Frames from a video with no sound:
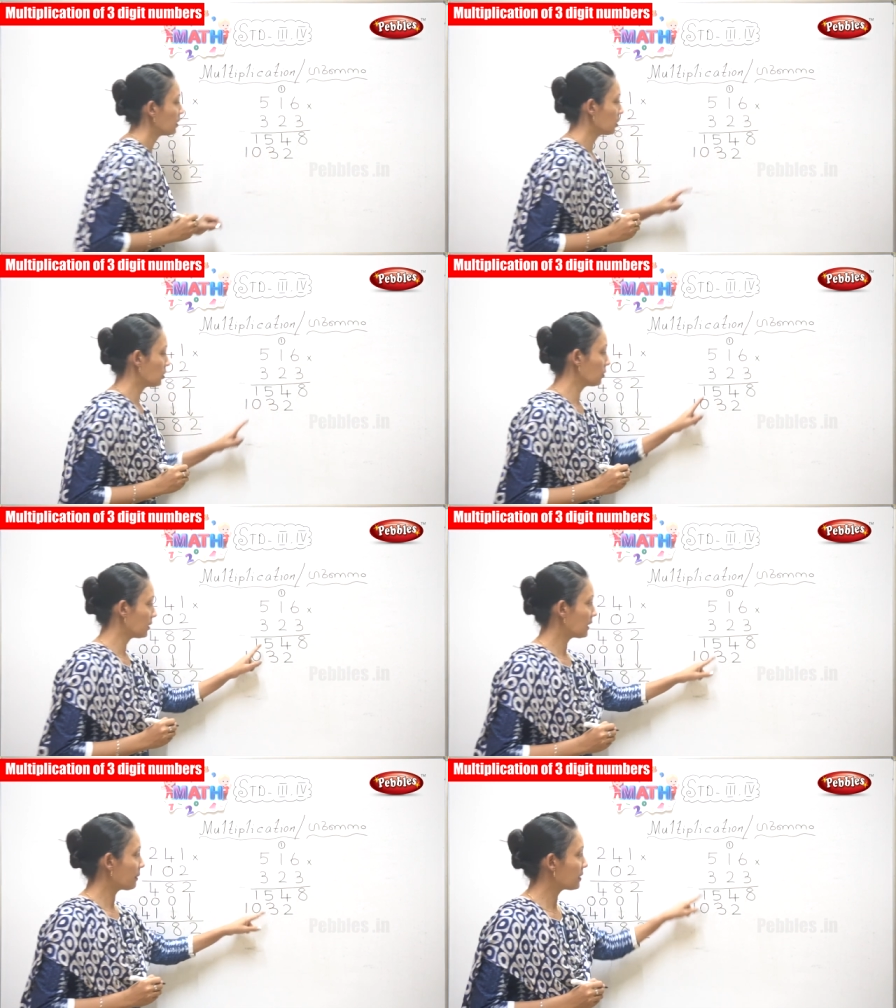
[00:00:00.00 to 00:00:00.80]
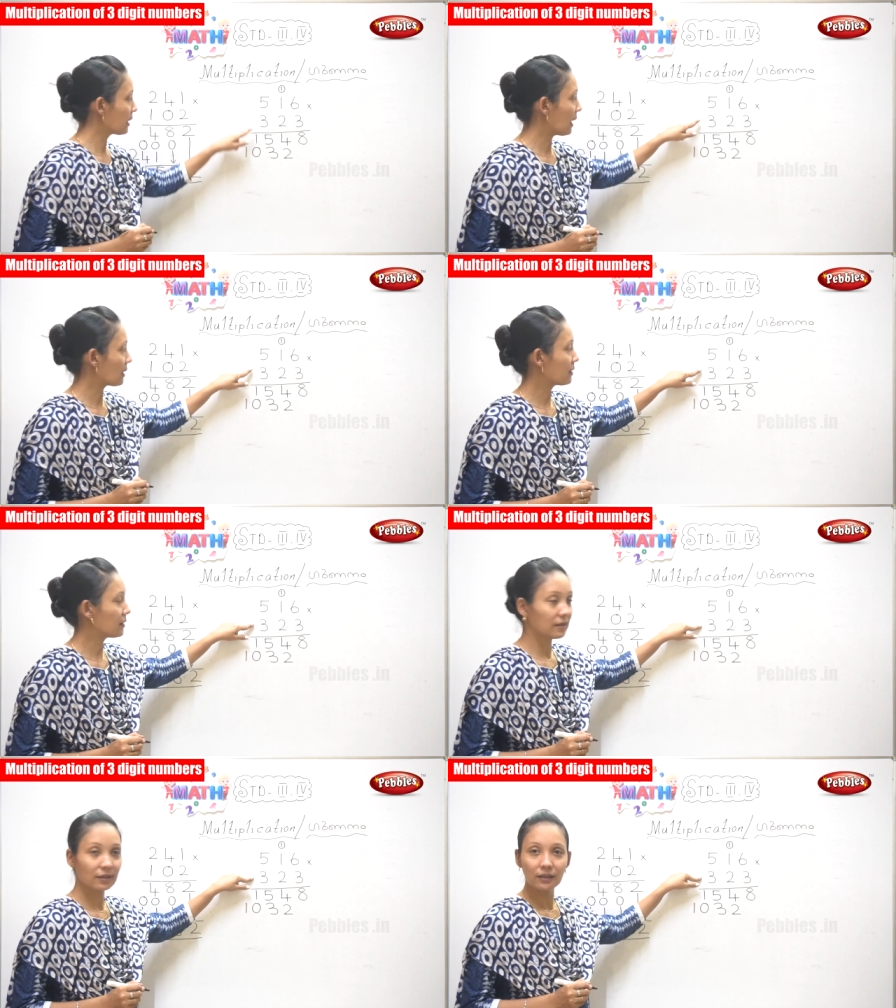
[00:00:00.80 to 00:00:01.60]
finished 2 steps the last
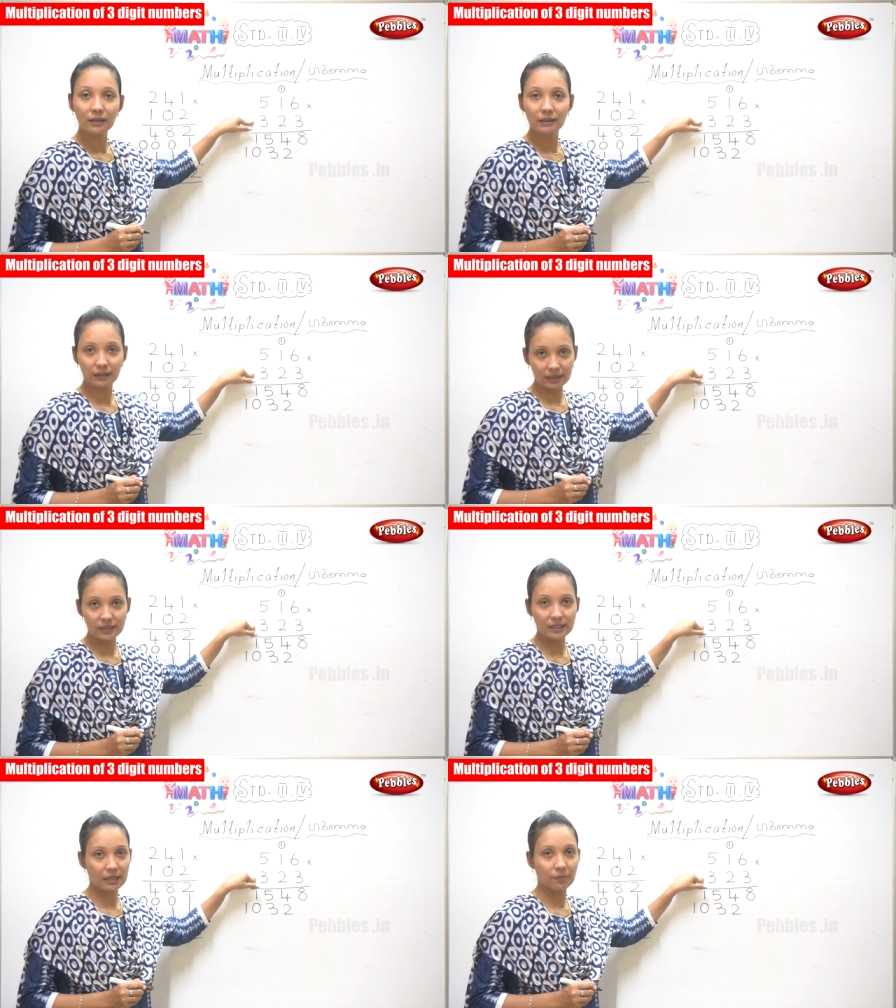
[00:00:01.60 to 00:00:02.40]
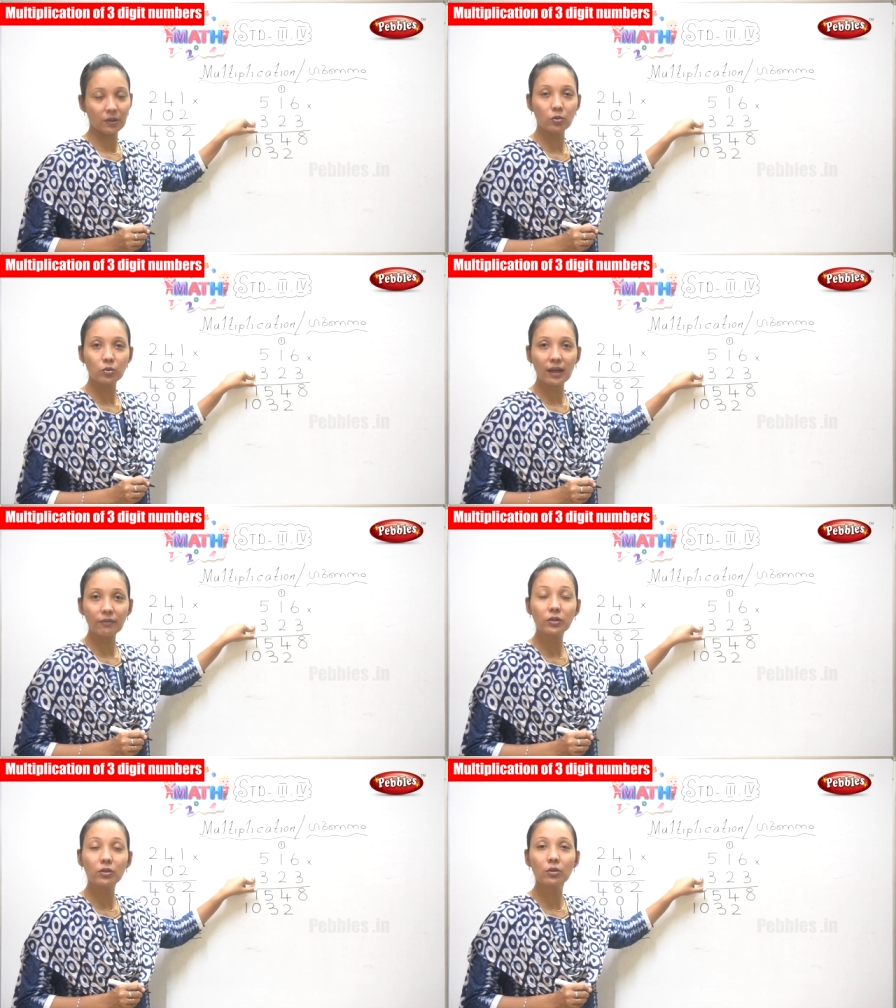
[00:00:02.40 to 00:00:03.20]
is the 3rd step now you
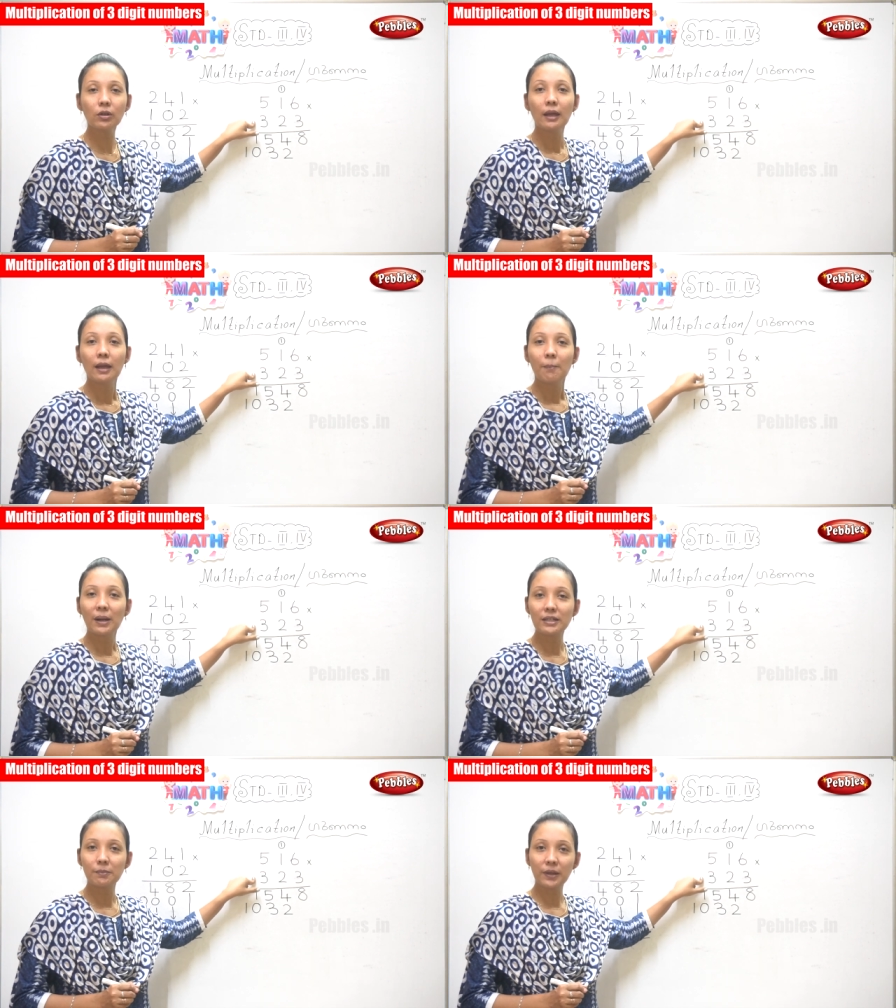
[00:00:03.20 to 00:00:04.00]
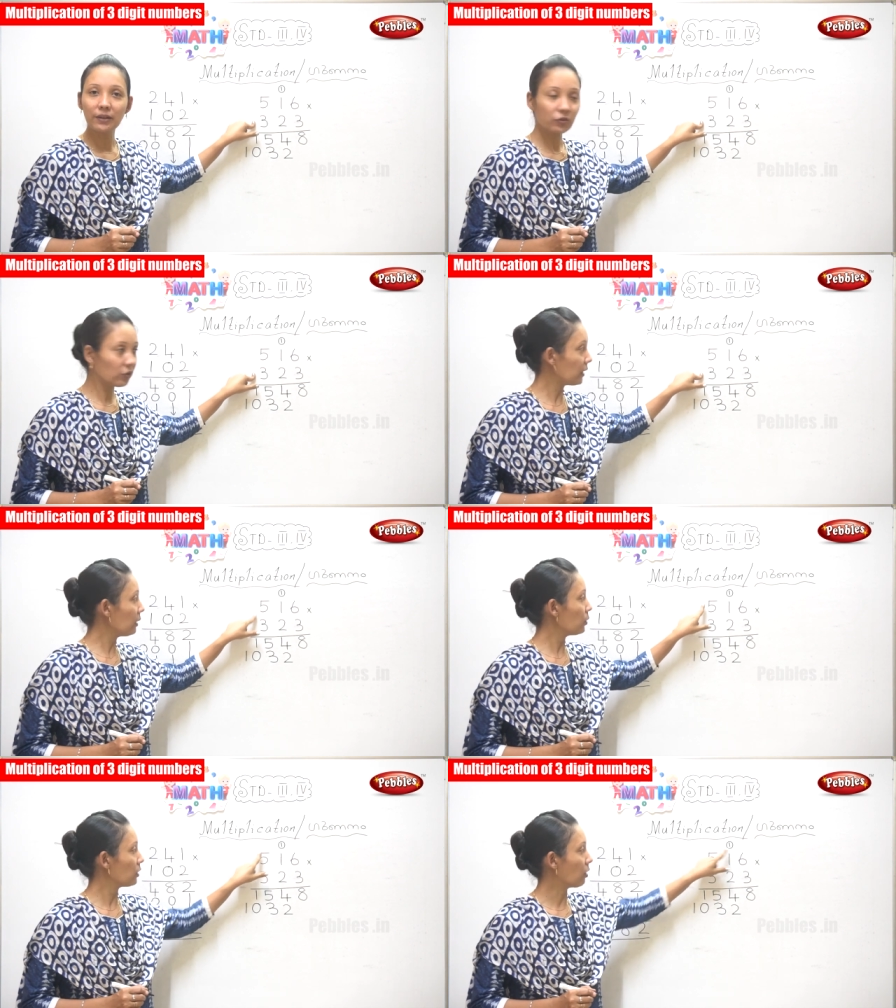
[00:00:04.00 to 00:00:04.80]
have to multiply 3
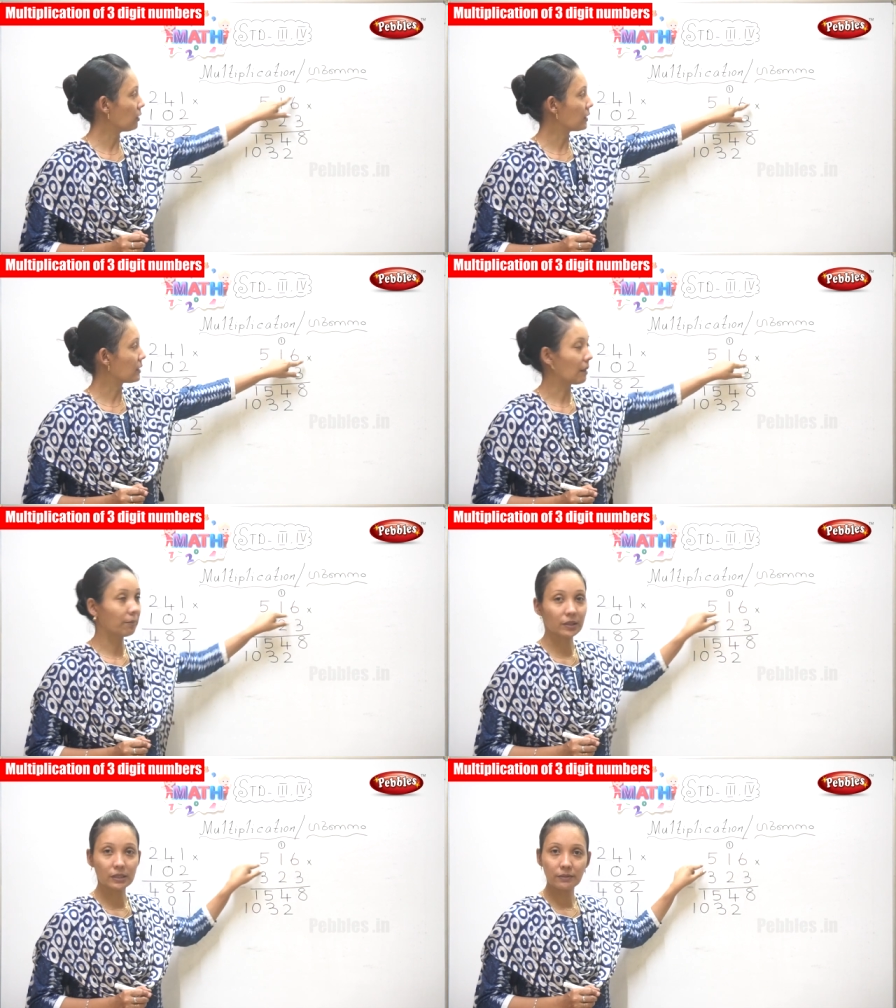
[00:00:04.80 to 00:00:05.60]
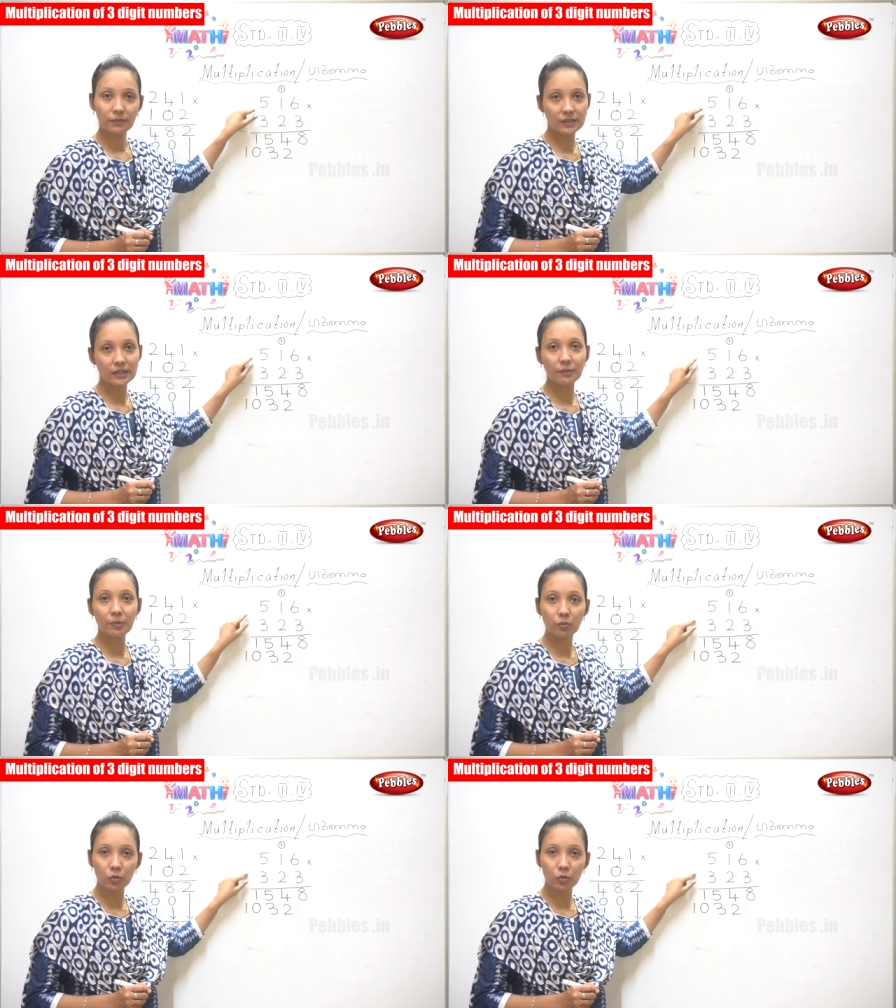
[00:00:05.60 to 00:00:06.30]
with all these numbers isn't it